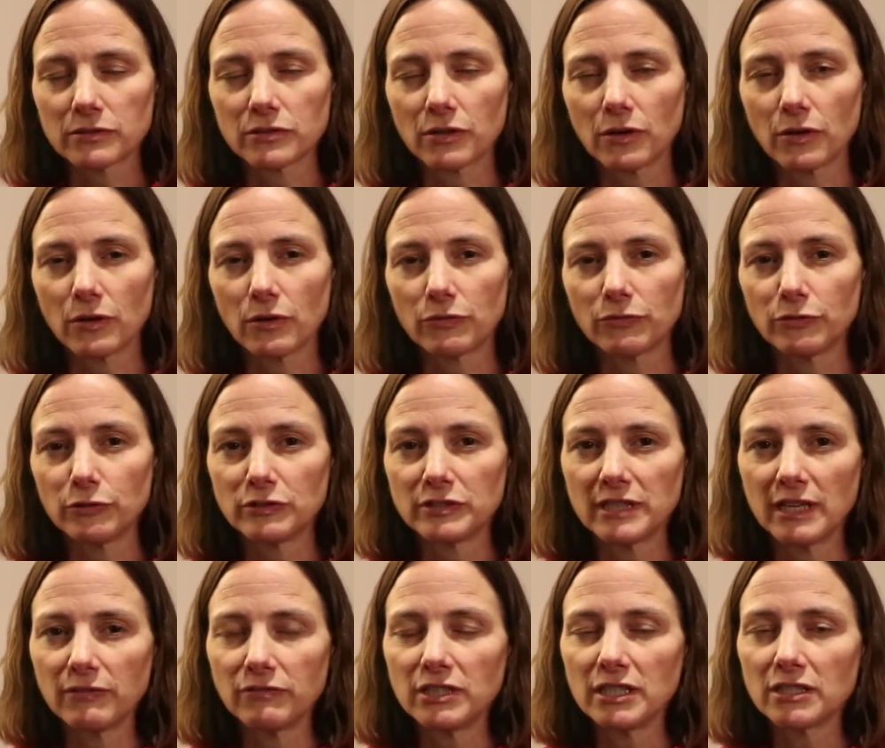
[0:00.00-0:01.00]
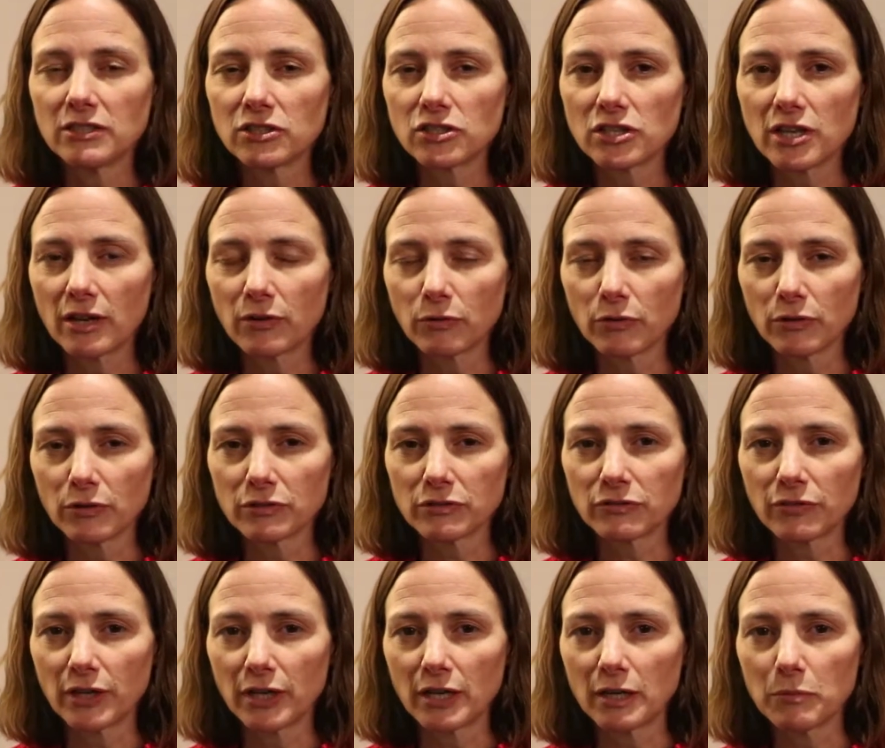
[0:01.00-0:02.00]
So food safety in general is
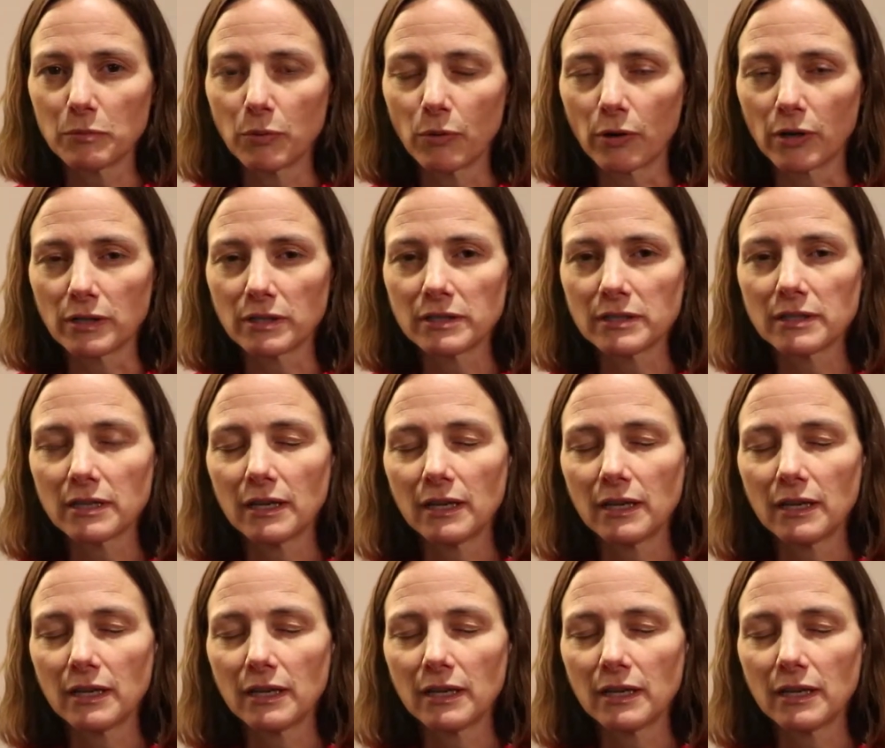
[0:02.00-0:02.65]
very important.